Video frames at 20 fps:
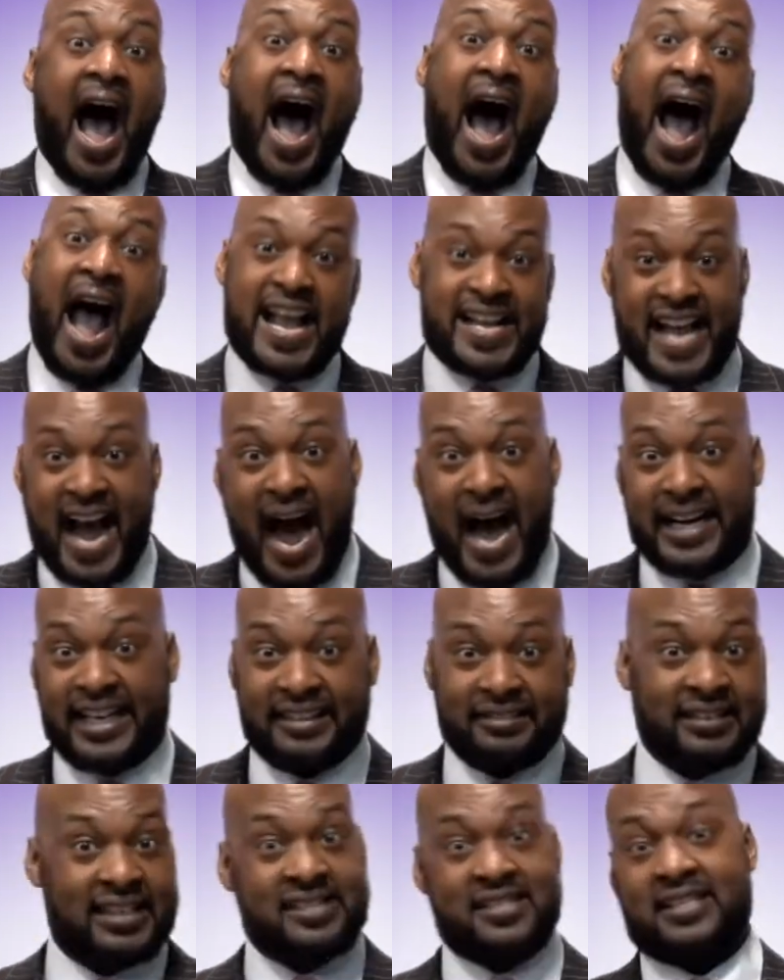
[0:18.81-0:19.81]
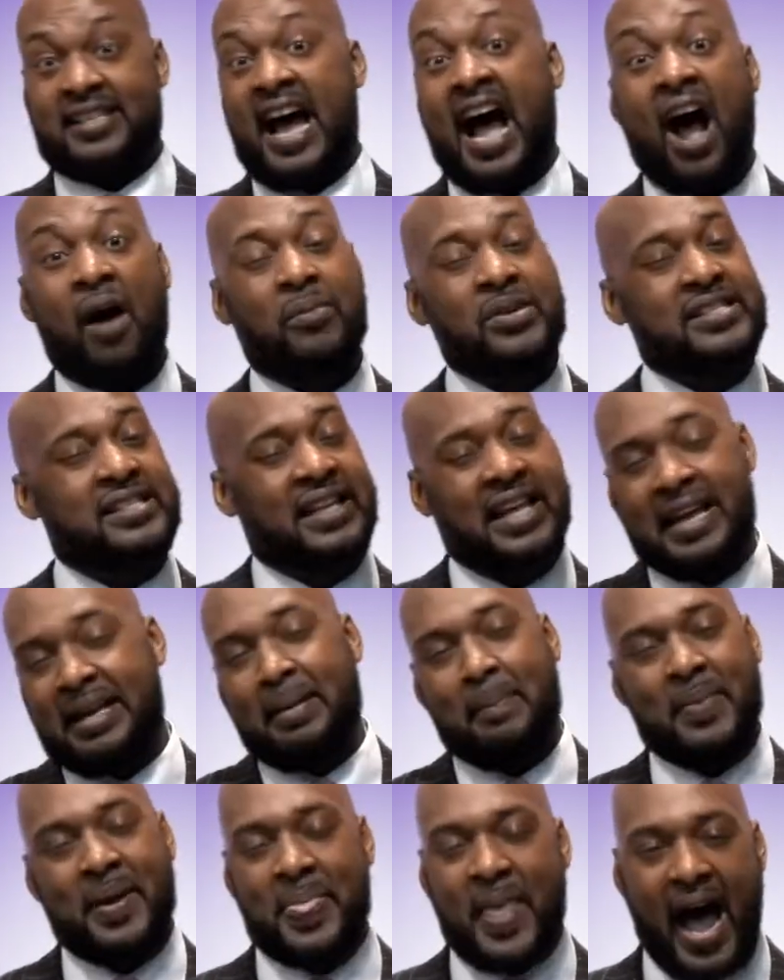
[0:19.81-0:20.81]
I got it. Listen, I was laid
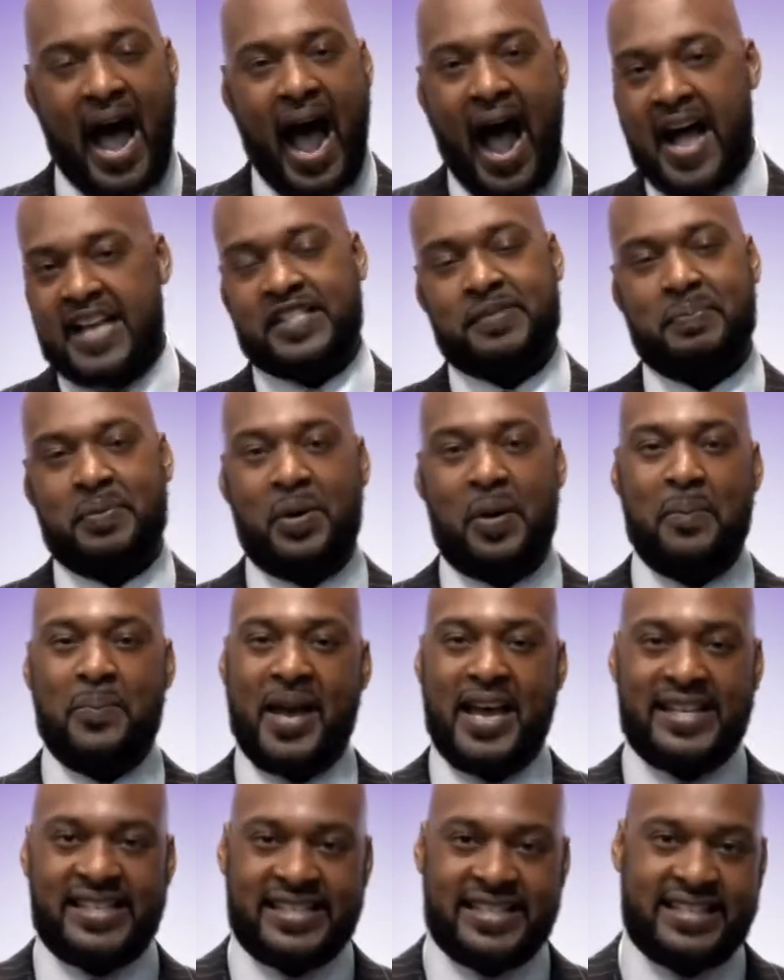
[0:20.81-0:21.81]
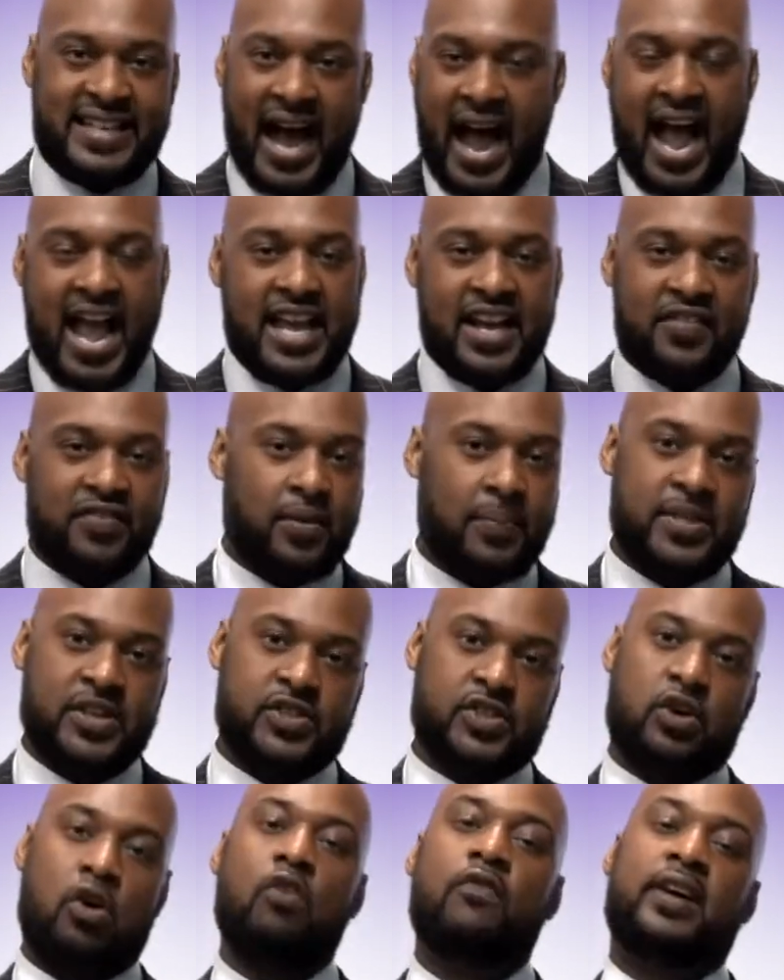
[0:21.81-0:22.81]
up in the hospital bed dying from
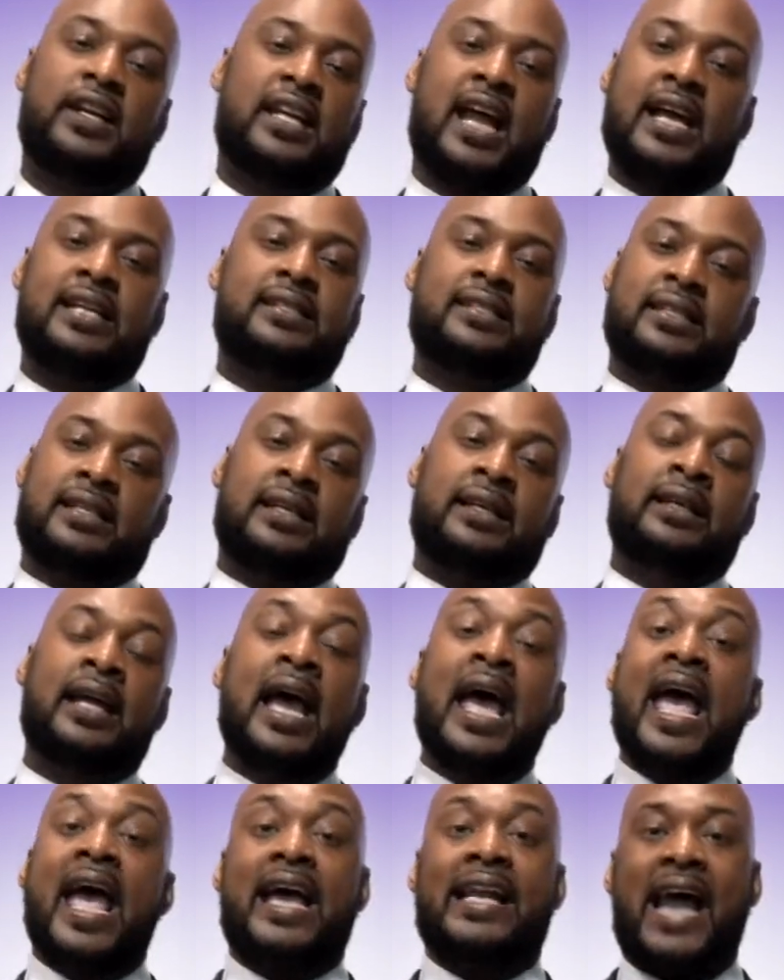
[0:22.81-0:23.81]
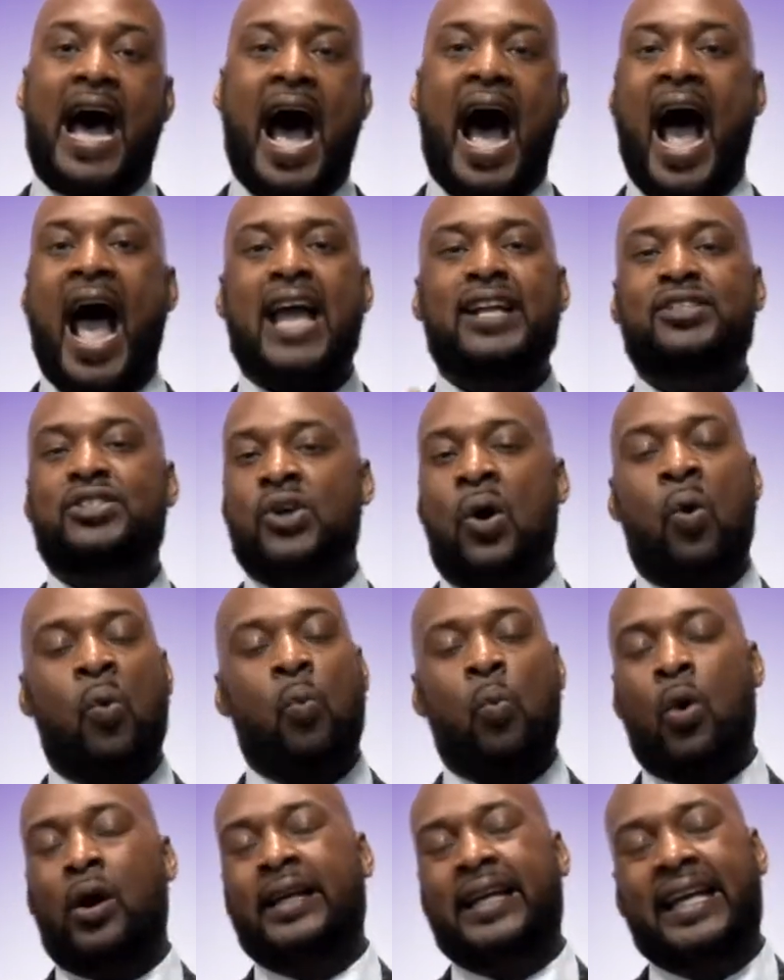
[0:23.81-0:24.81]
this COVID-19, and I don't
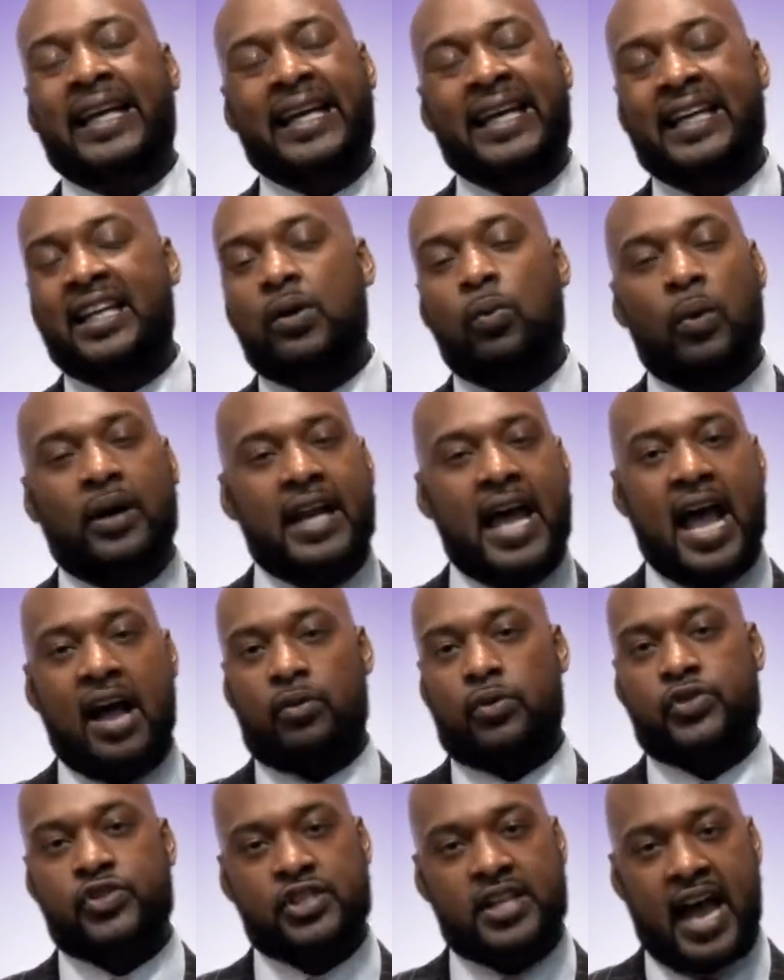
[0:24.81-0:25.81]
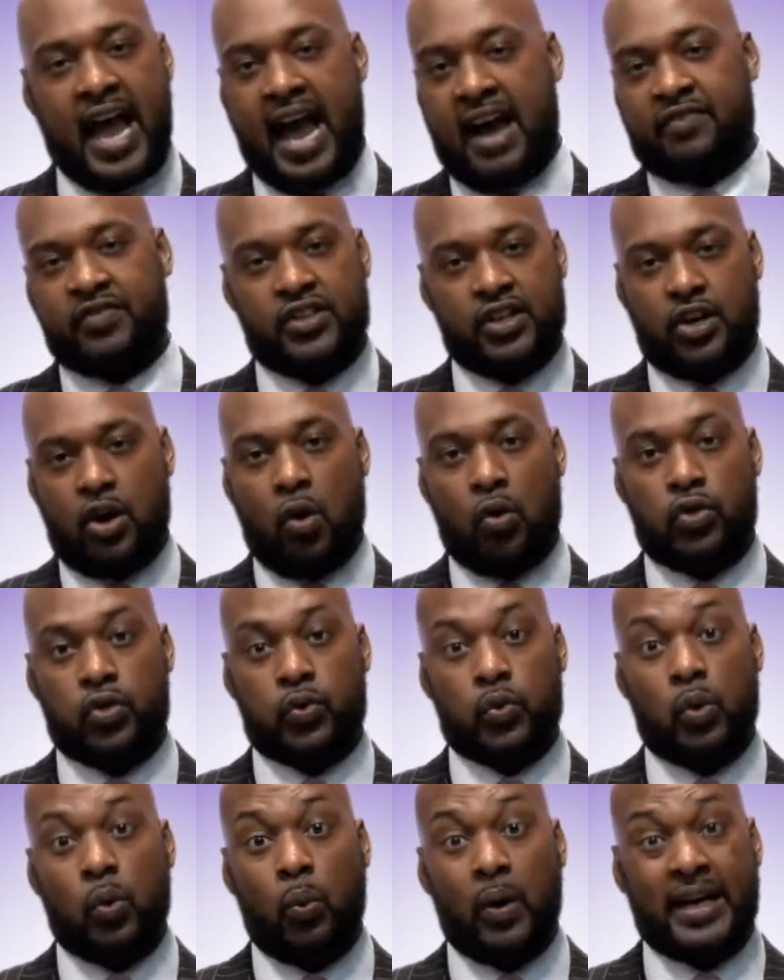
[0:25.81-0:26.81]
want anyone else to have to go
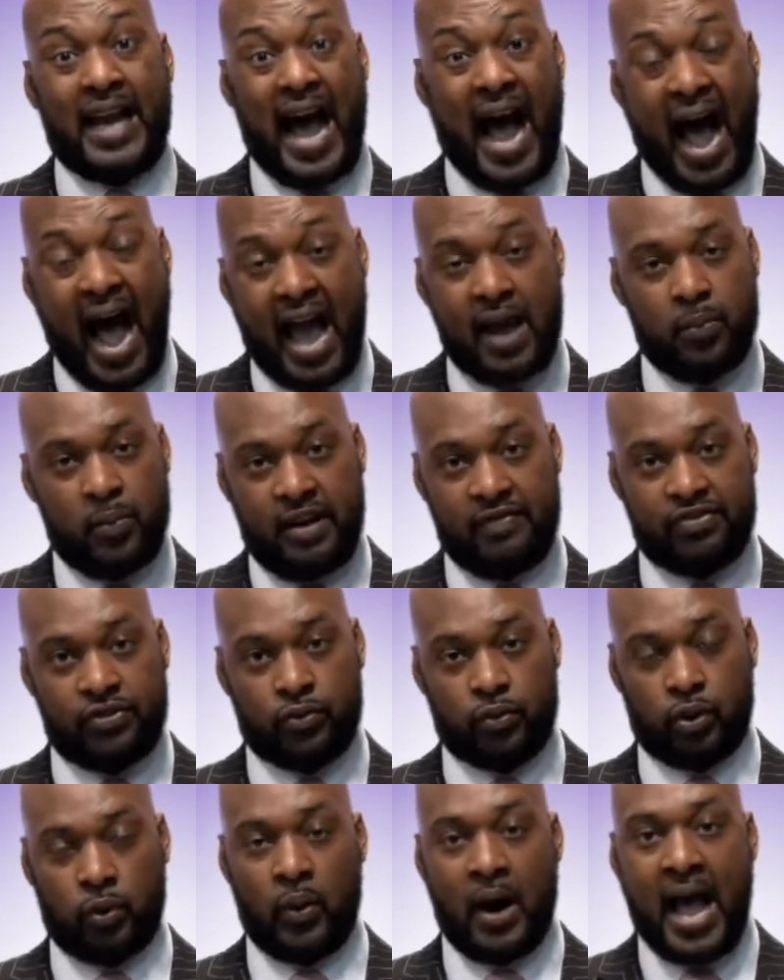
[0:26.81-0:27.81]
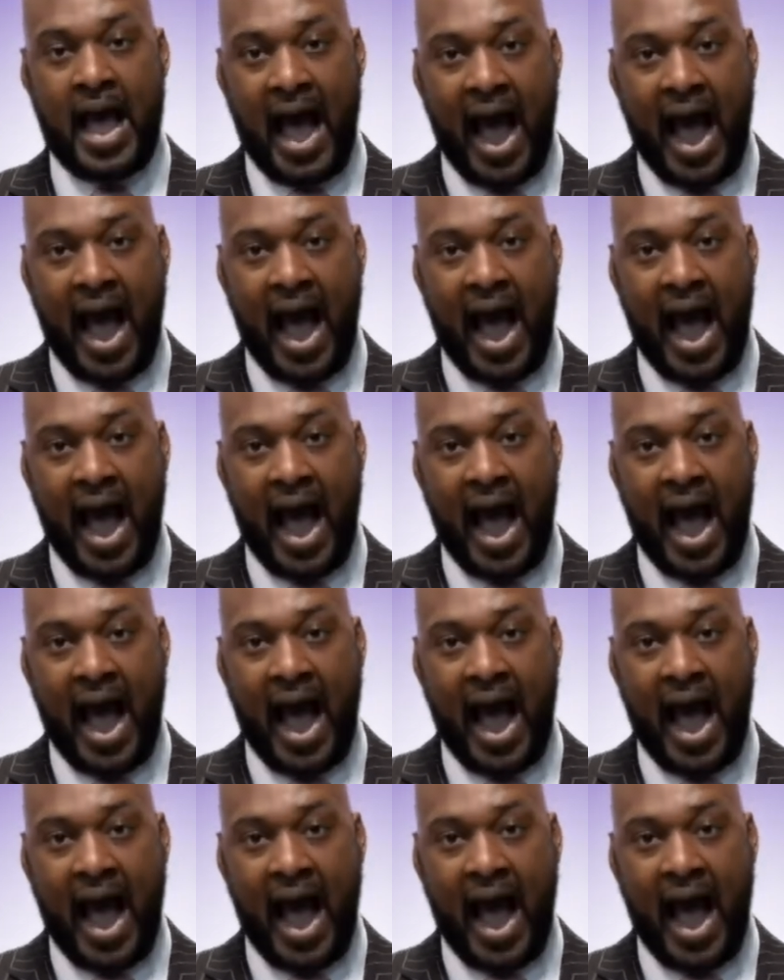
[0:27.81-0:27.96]
through what I went through.